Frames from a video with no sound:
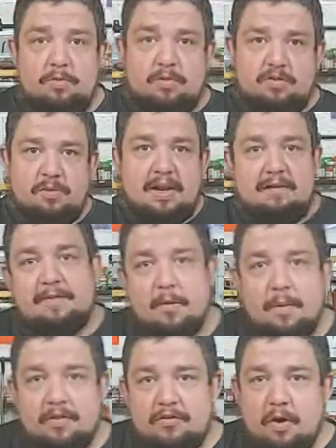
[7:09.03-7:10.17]
is put some cling film
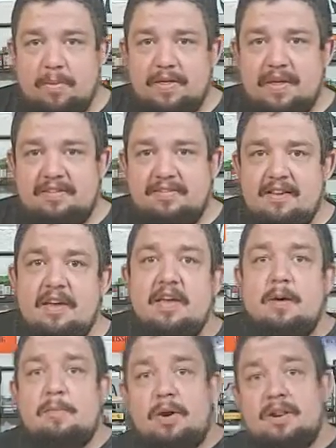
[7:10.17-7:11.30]
on the top of this,
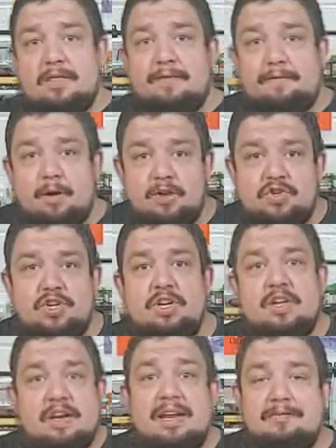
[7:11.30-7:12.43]
put it in the fridge,
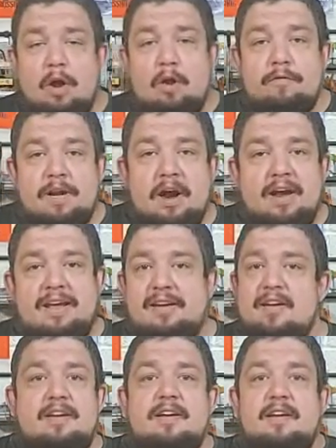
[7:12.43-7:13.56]
leave it overnight,
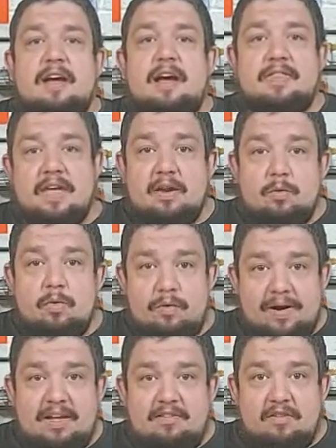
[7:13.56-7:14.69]
and then we're
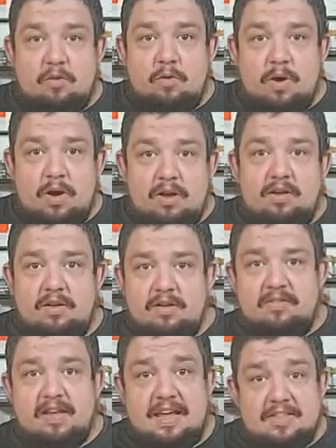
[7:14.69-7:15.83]
ready to
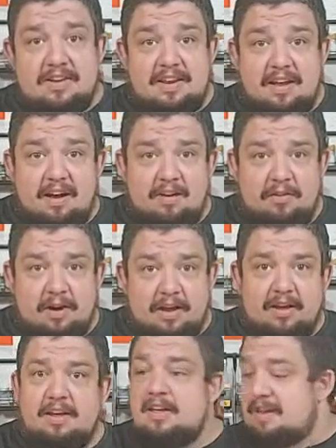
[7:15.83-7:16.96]
stick it in the dehydrator.
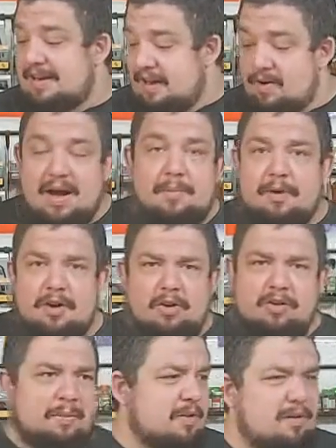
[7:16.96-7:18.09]
Now I'm
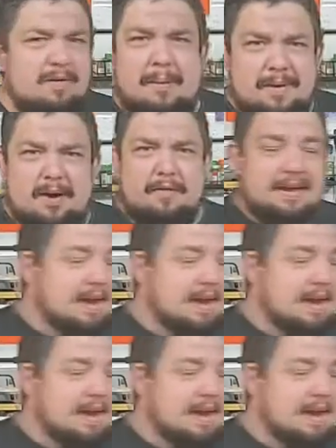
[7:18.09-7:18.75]
going to do that bit off